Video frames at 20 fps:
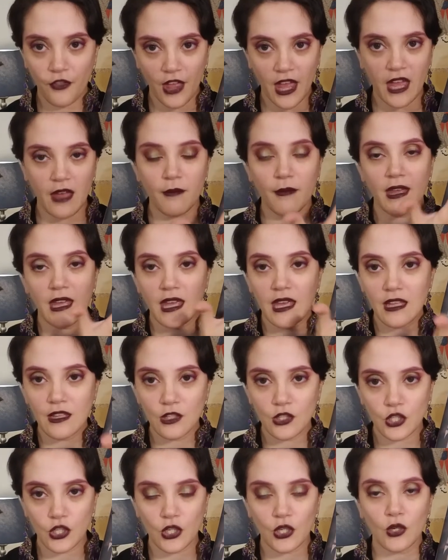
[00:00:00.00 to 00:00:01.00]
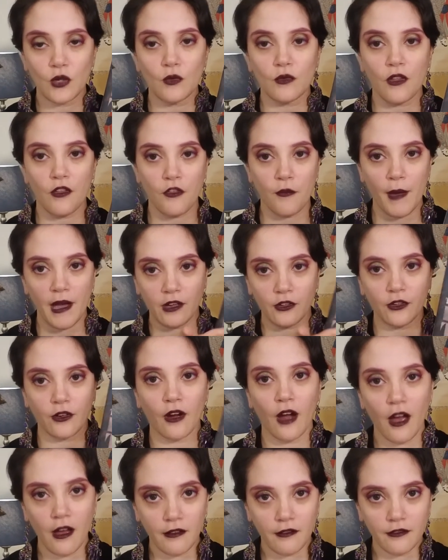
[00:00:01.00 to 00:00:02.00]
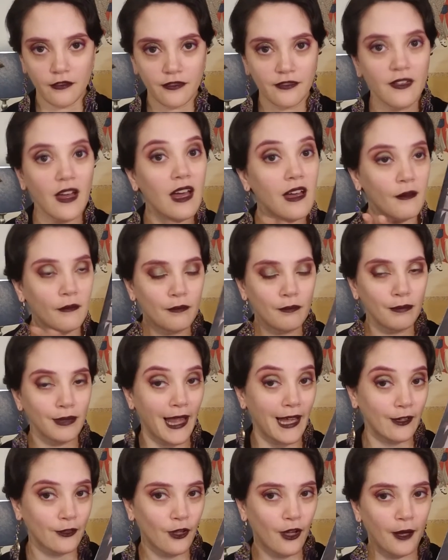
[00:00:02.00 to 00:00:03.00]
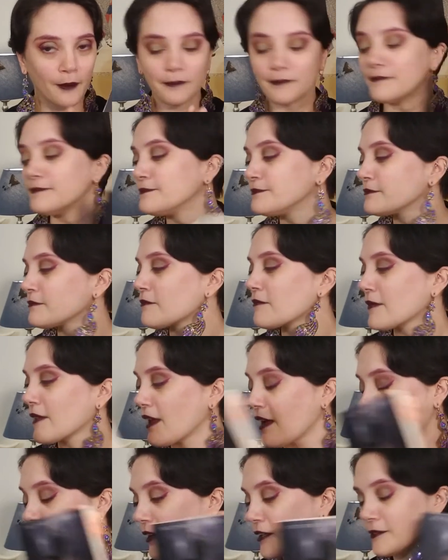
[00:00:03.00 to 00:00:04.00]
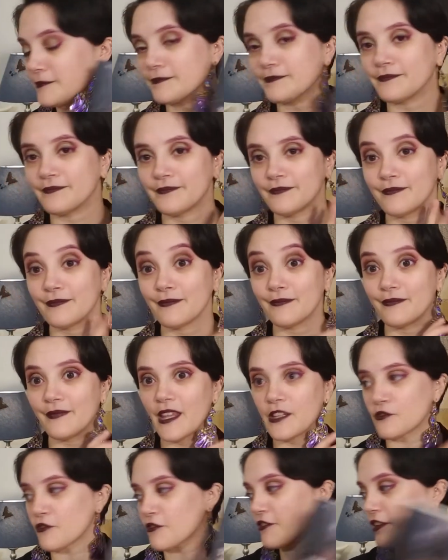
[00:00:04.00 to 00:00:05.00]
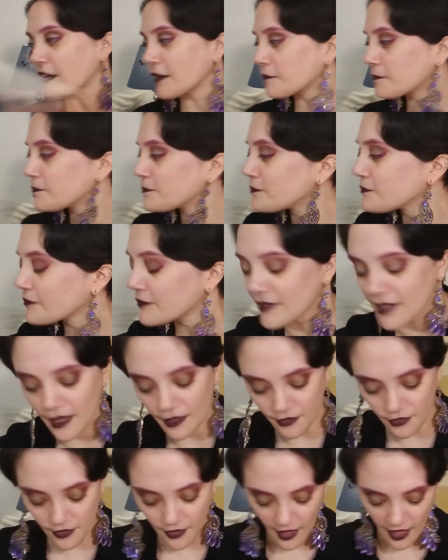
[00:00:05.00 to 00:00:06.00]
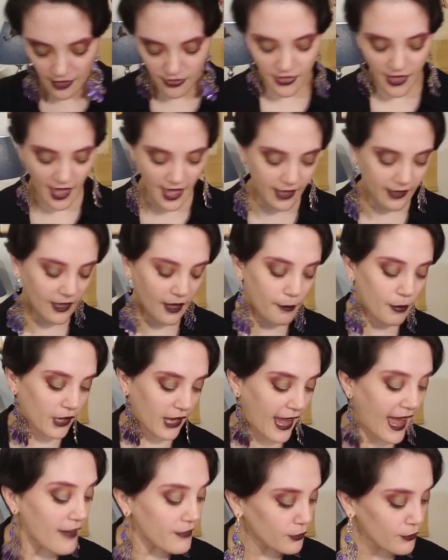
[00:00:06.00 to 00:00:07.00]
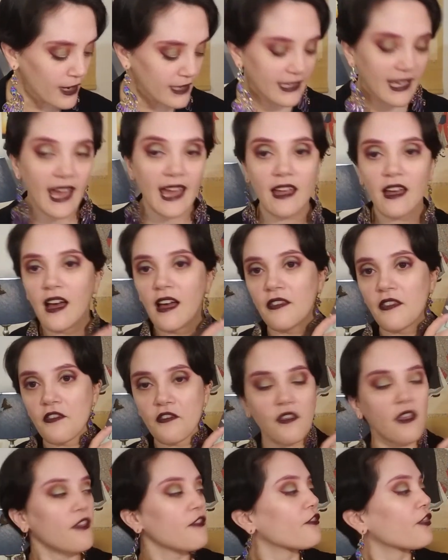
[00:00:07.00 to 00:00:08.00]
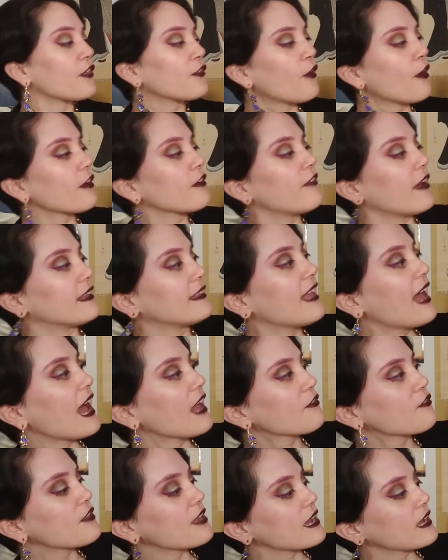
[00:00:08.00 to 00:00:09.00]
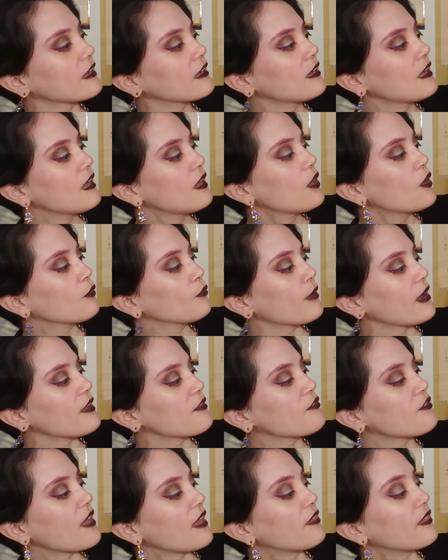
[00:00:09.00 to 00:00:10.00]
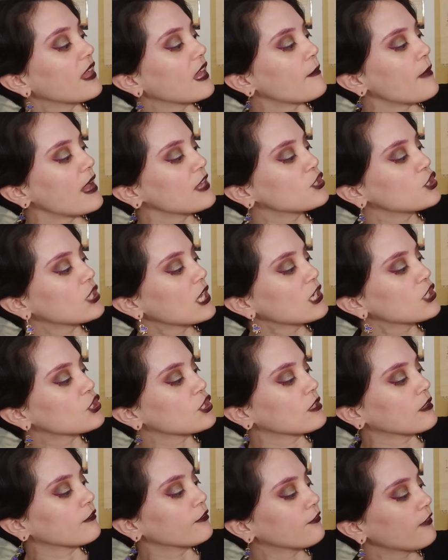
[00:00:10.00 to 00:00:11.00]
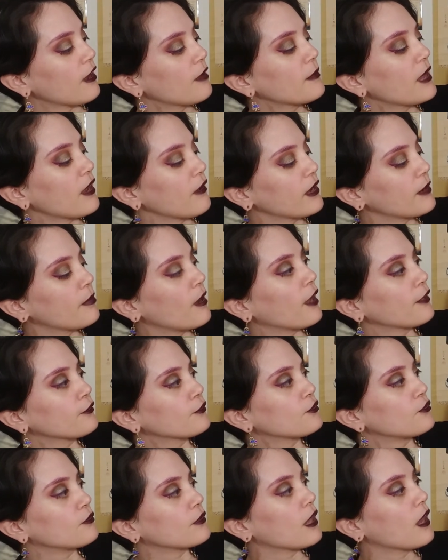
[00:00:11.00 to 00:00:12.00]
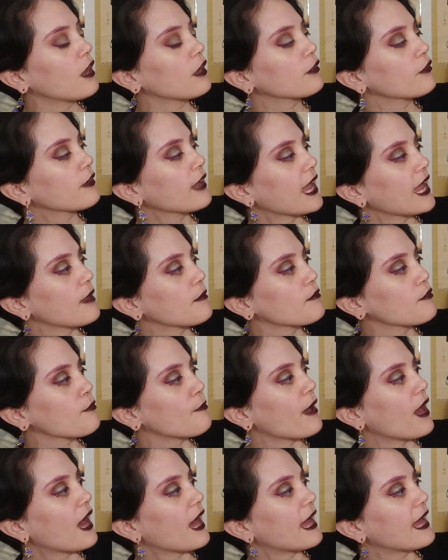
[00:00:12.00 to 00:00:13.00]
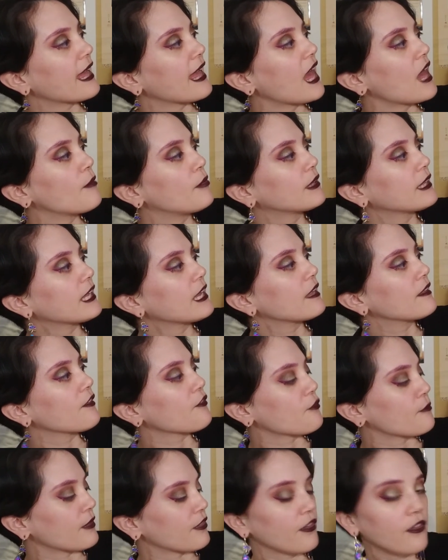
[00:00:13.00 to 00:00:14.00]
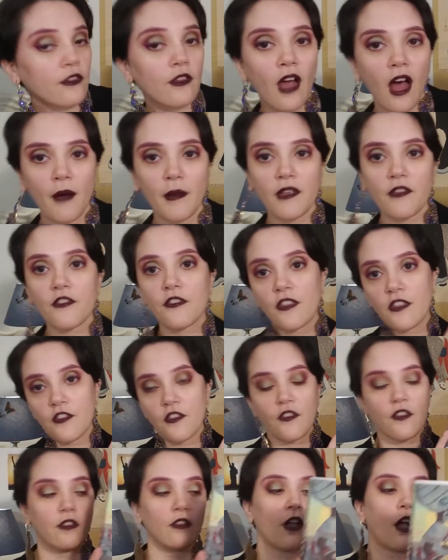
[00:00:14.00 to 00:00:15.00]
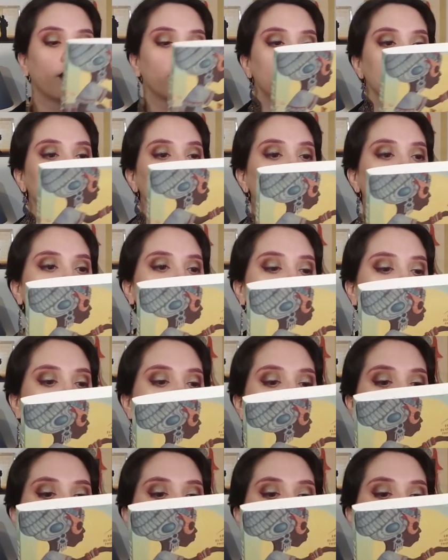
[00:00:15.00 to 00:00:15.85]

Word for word: him into the specter of Black Tom. Um, interesting. Yes. And then a book I haven't read yet, uh, this is The Dark Fantastic, Race and the Imagination from Harry Potter to the Hunger Games by Ebony Elizabeth Thomas. This is a nonfiction,